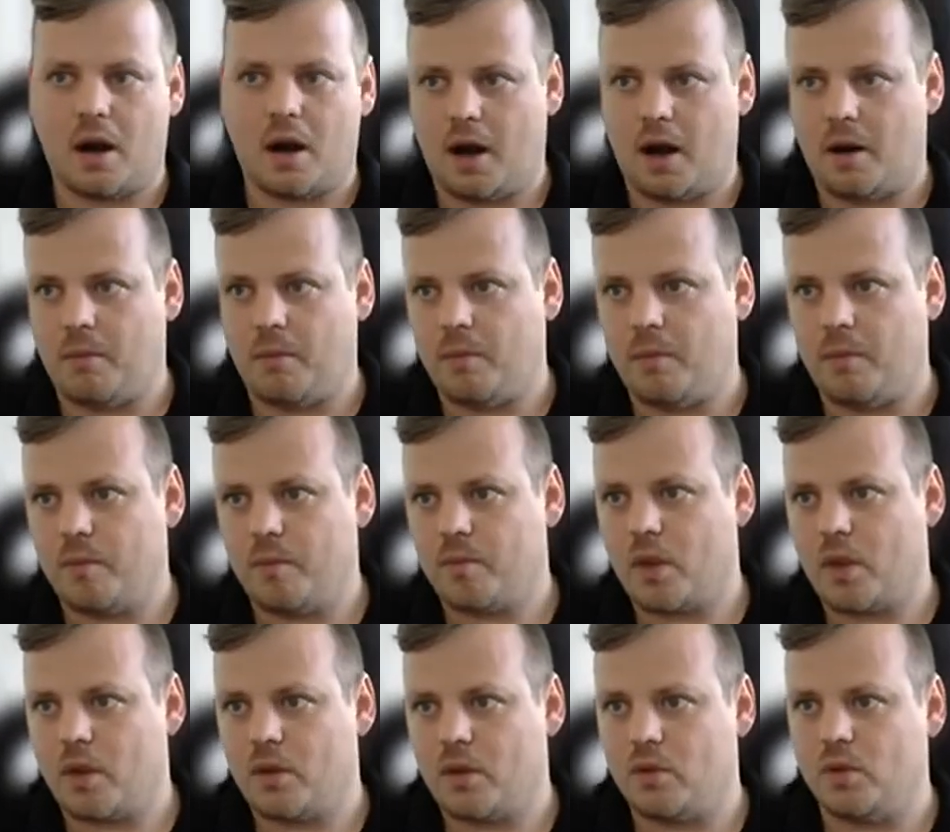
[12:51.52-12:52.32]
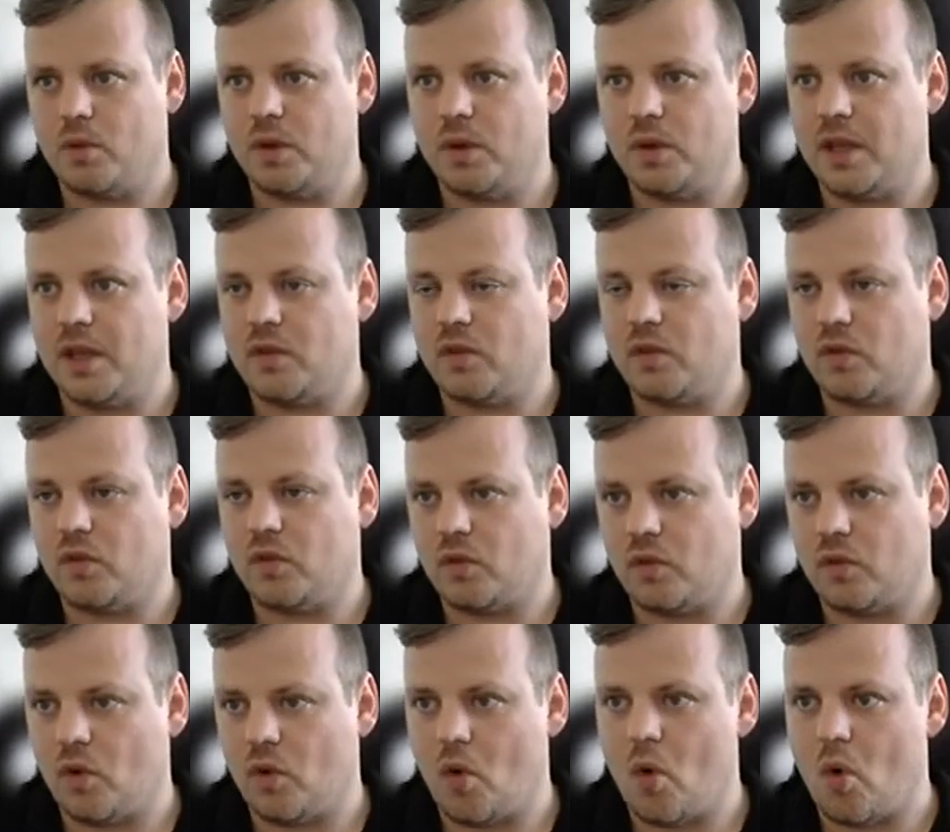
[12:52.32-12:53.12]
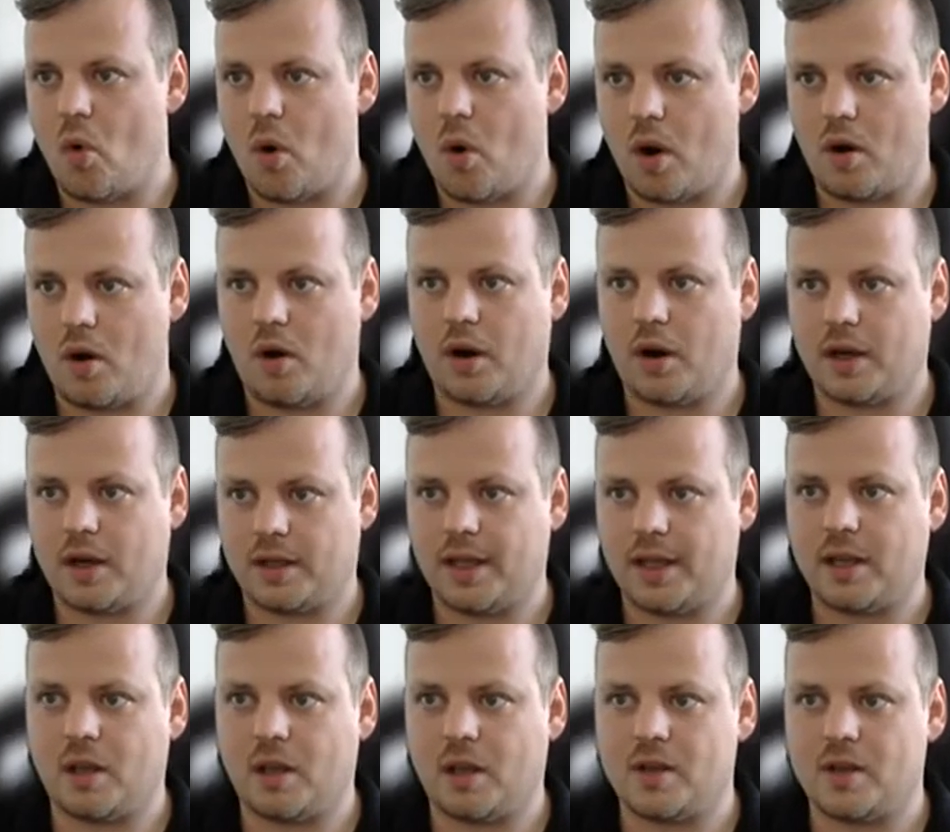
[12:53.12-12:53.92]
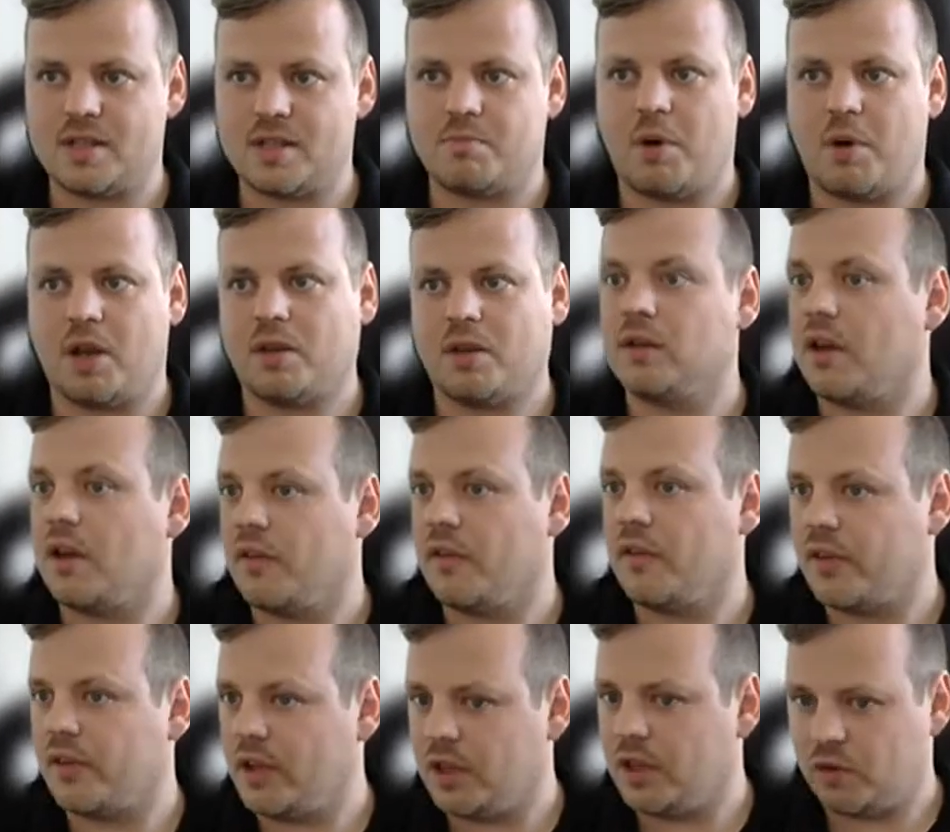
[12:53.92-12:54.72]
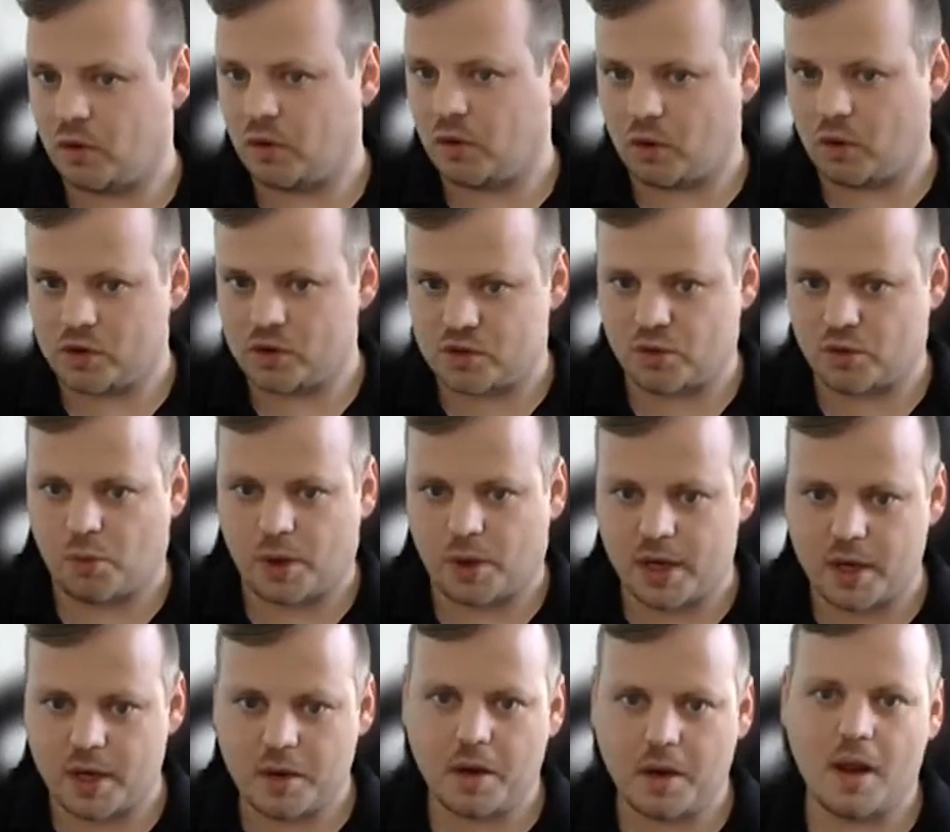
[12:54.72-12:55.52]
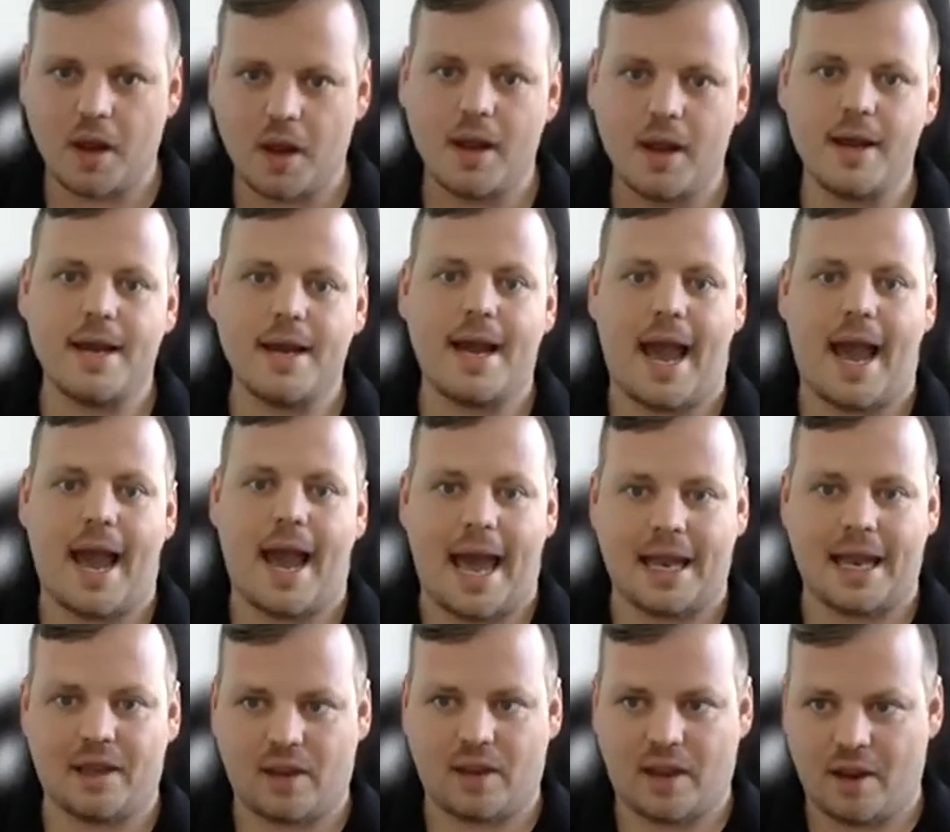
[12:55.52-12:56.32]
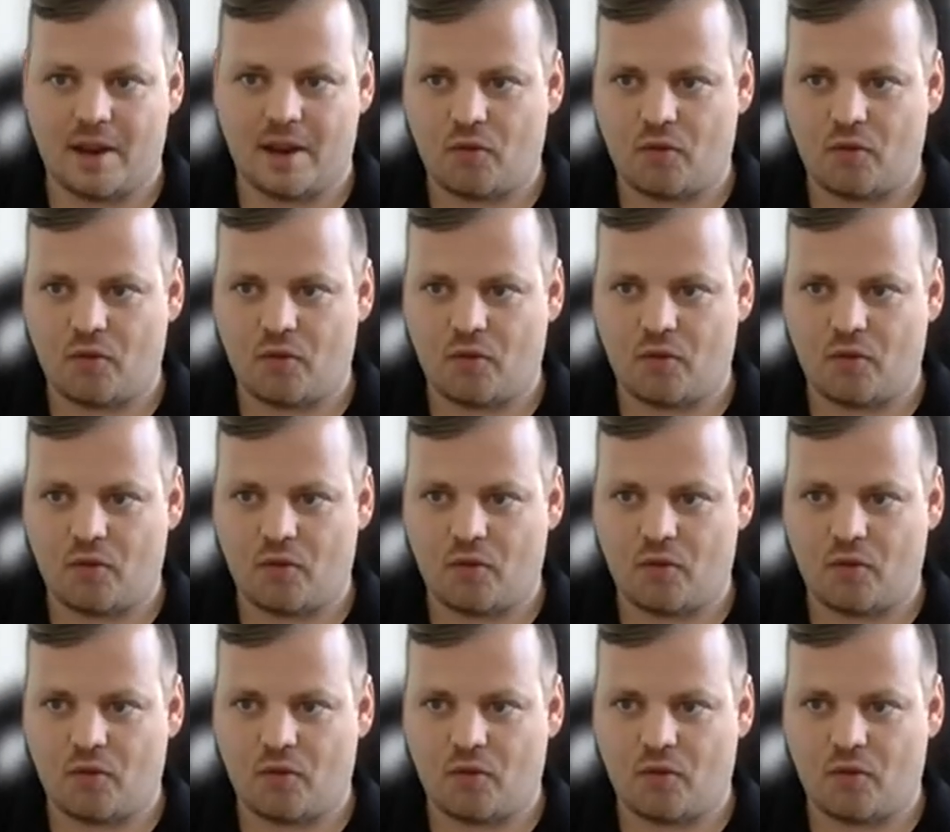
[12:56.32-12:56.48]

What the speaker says: You need to click on this button until it turns green. And